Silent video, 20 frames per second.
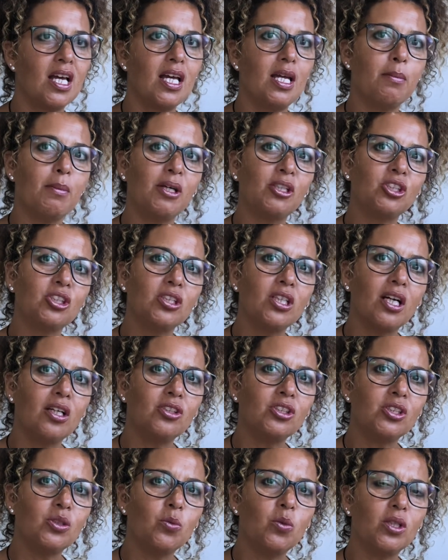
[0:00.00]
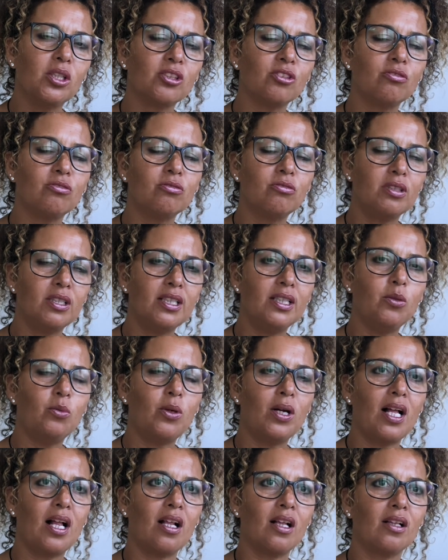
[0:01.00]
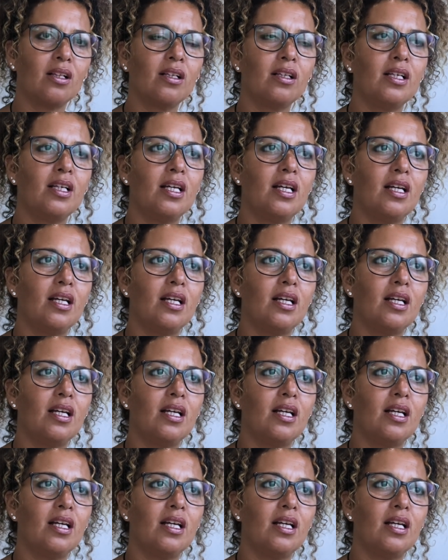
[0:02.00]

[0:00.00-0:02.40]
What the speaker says: Emotion coaching works really well